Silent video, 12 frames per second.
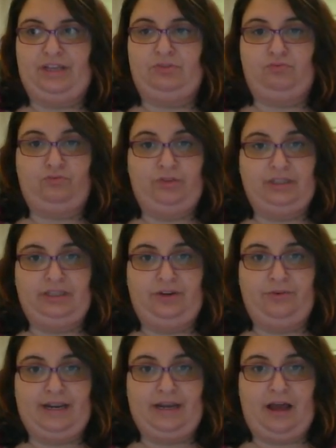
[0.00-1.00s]
It's a really
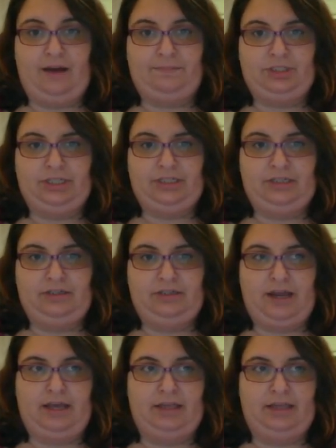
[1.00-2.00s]
great option
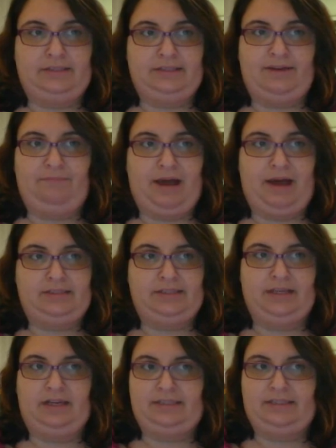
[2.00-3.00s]
instead of
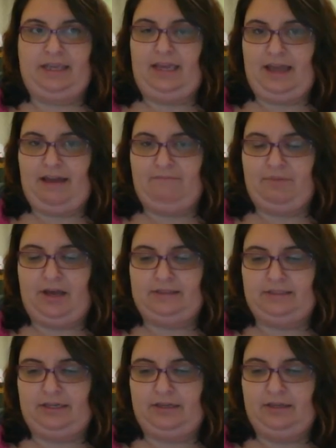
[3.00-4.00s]
pasta, because I can't have
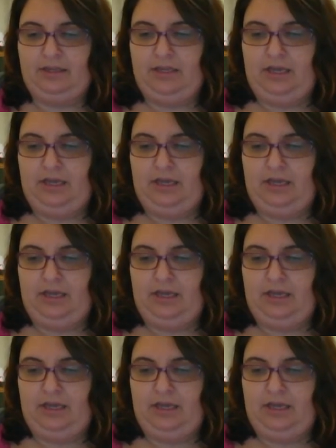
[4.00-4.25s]
pasta.